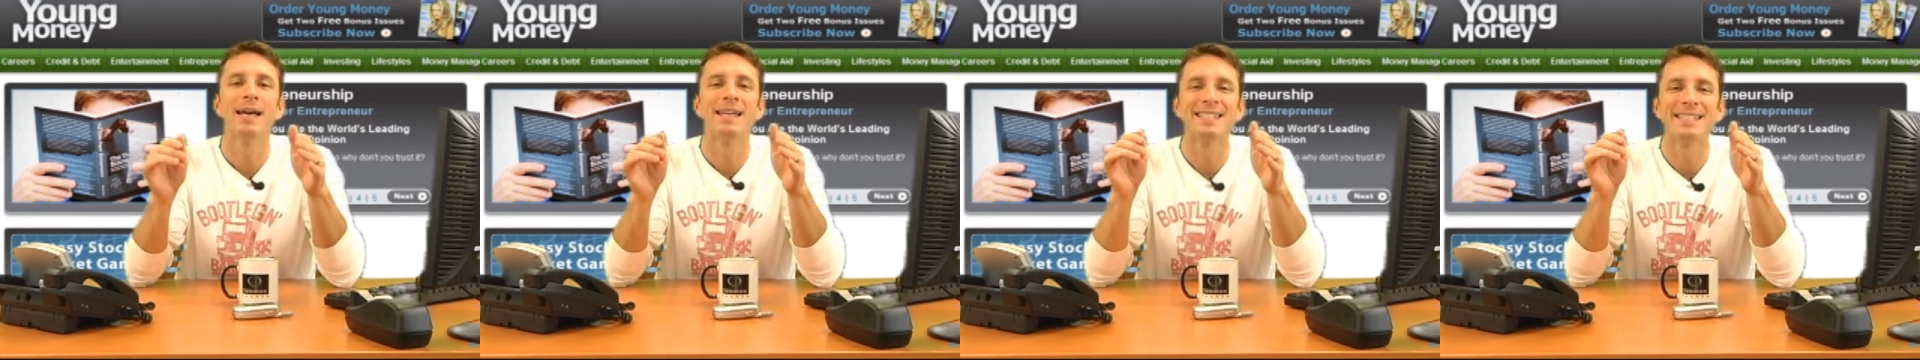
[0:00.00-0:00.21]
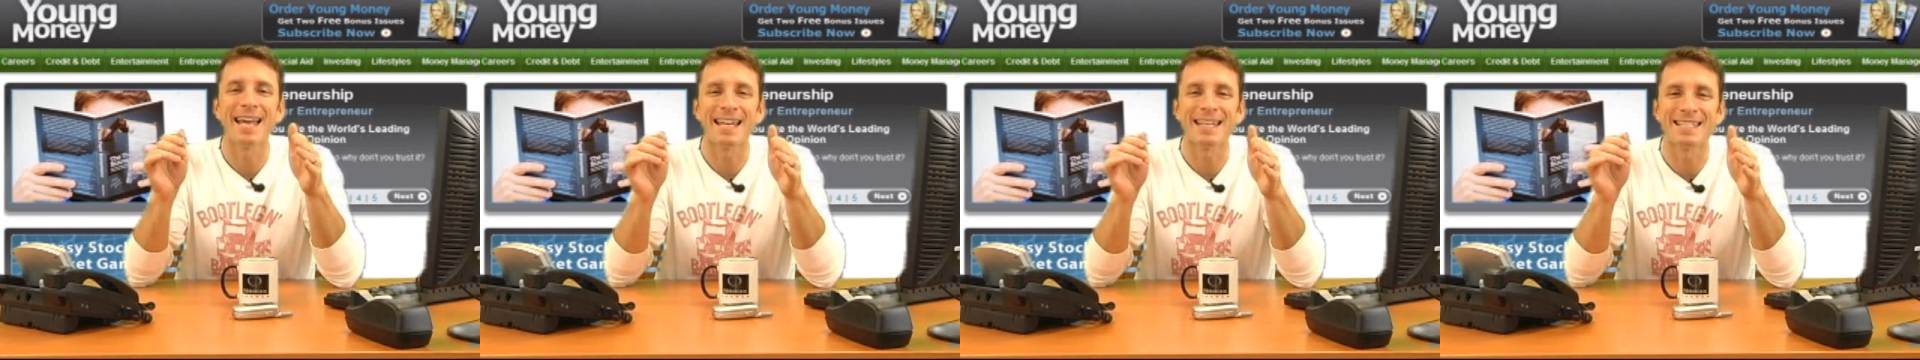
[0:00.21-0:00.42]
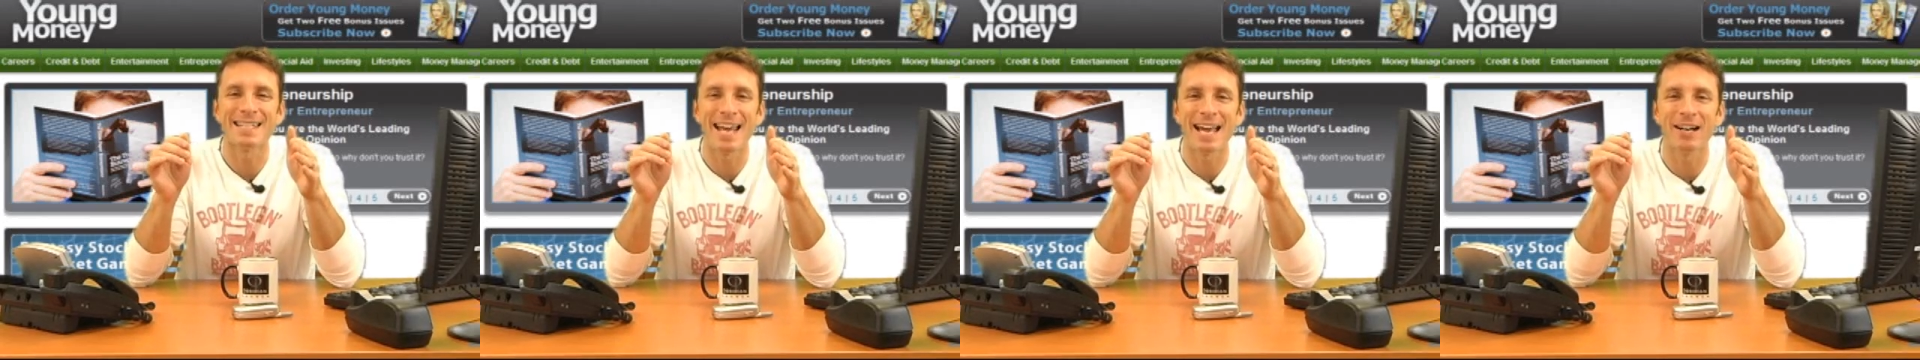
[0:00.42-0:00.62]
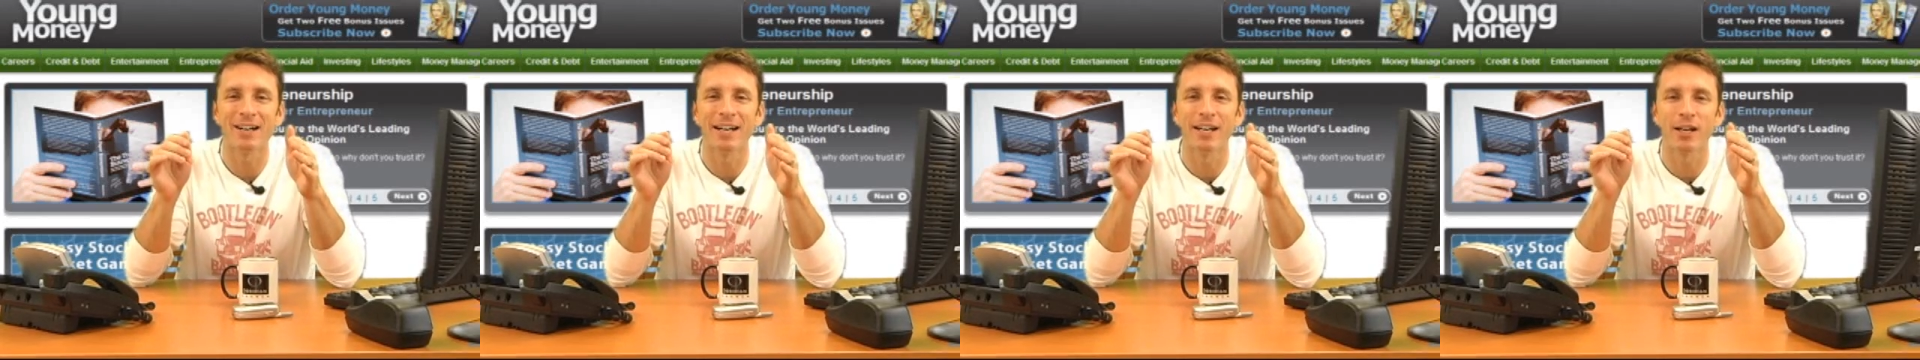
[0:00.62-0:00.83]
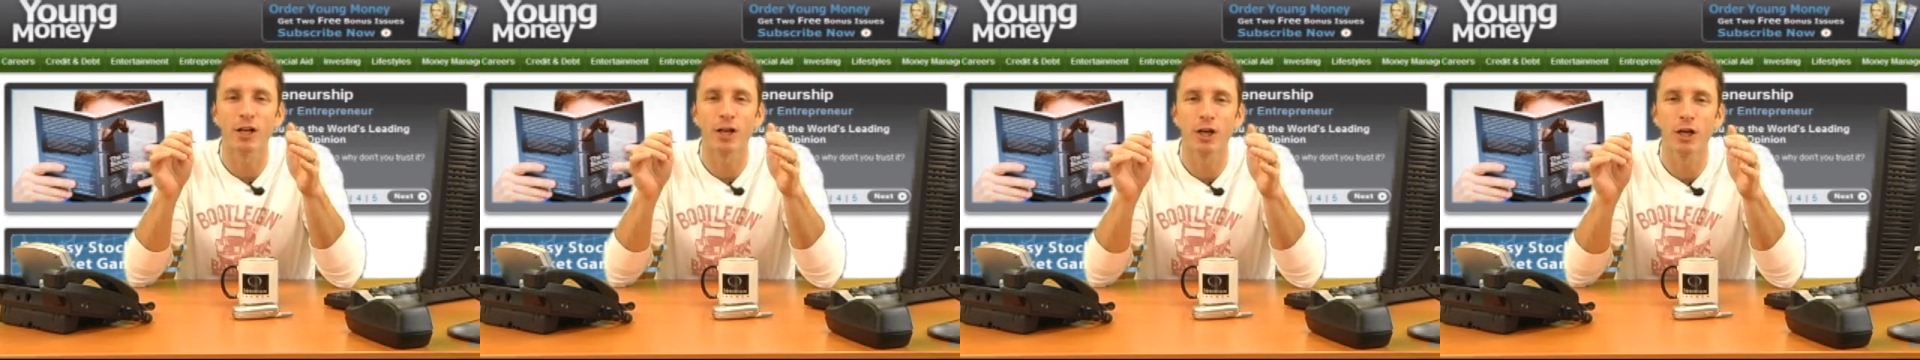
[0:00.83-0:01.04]
set sail
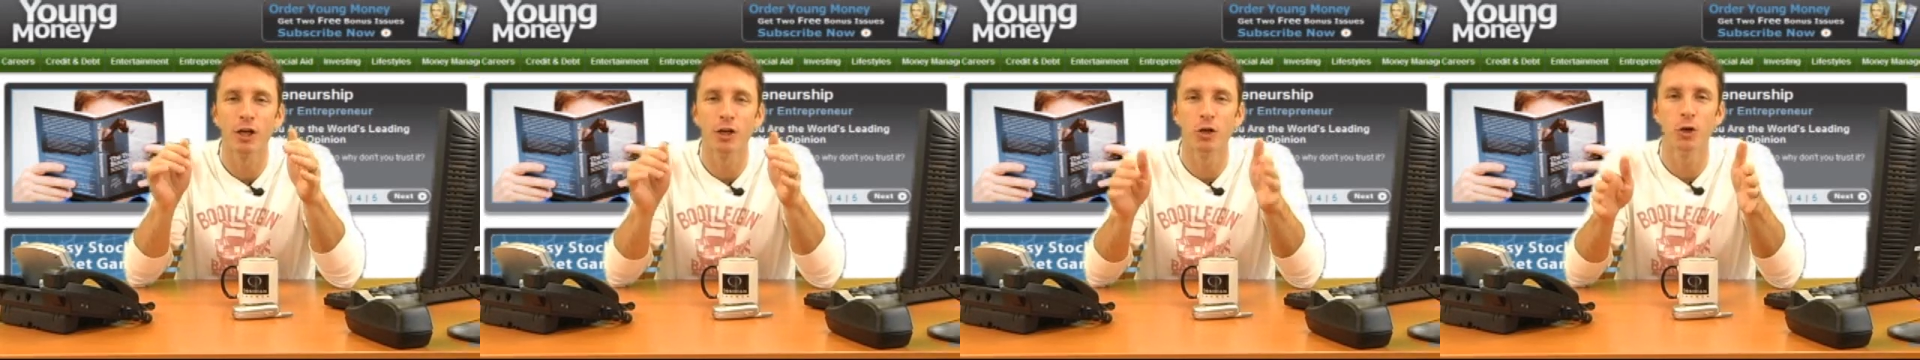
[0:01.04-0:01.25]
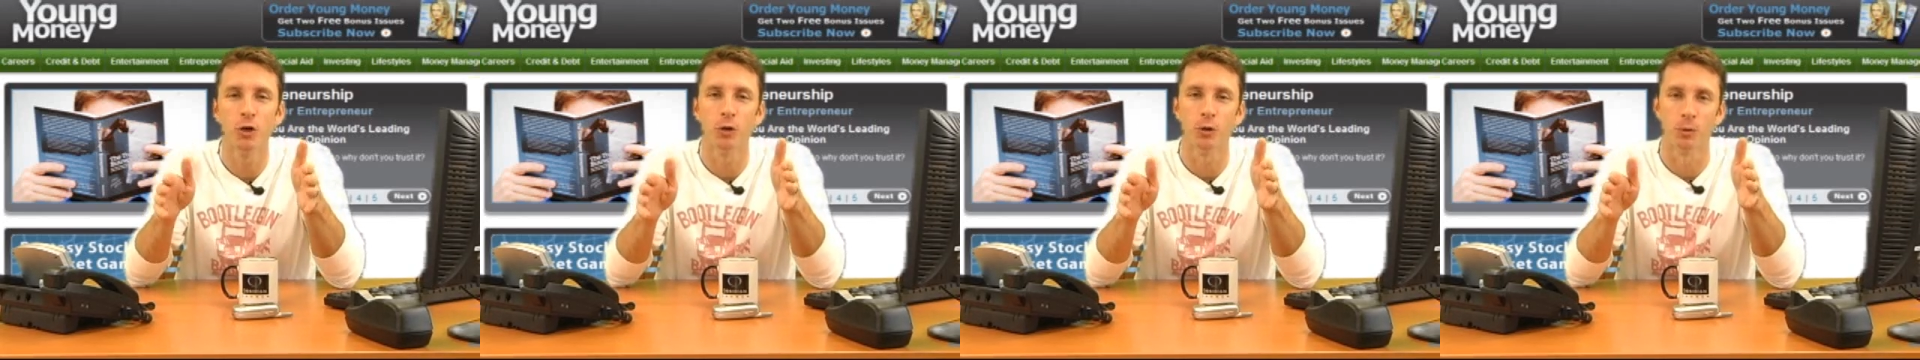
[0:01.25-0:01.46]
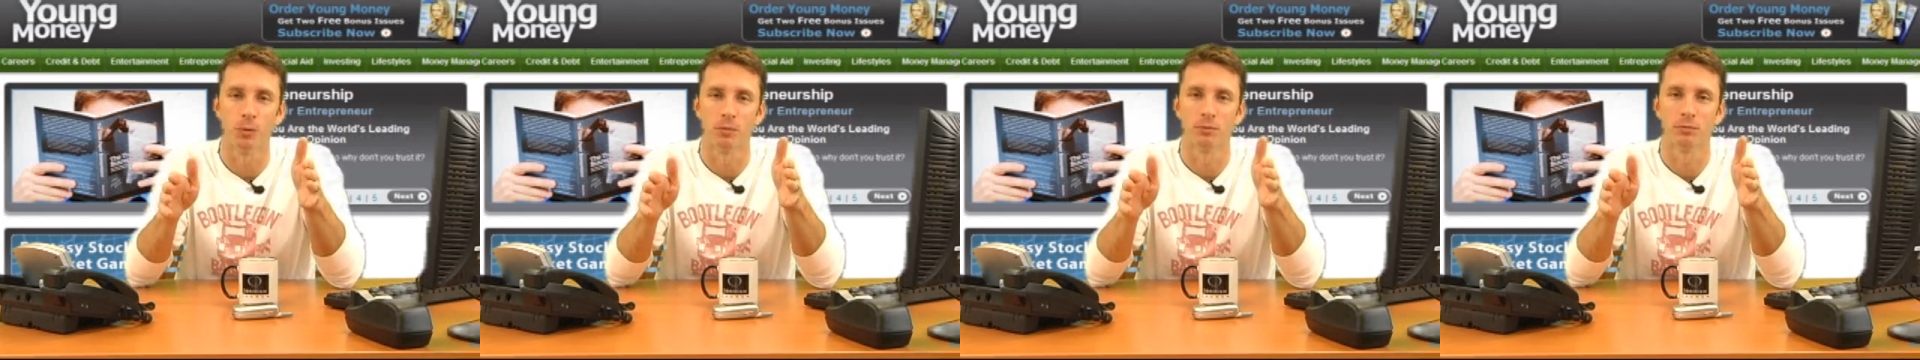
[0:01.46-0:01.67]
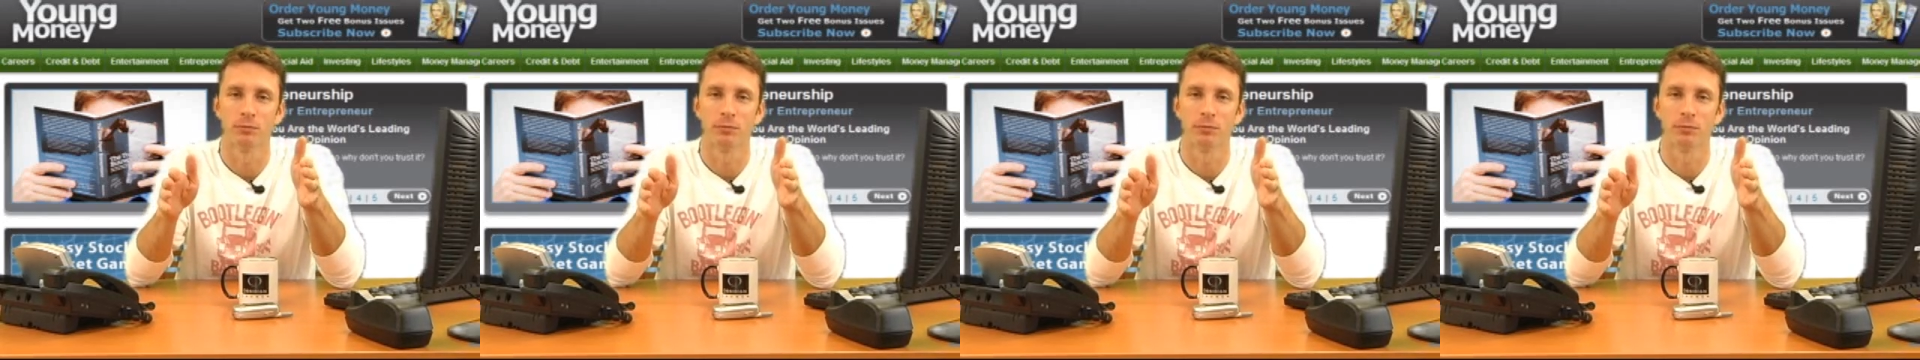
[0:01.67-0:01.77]
in a canoe,